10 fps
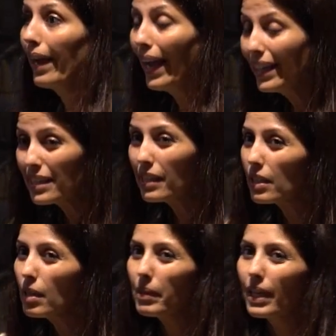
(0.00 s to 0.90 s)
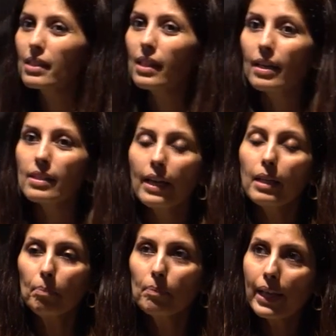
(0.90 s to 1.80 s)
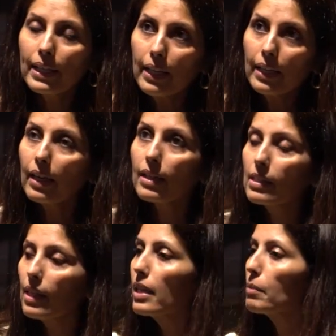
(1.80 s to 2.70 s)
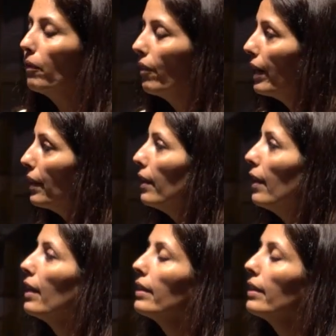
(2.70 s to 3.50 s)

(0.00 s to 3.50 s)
any system that says, any SaaS provider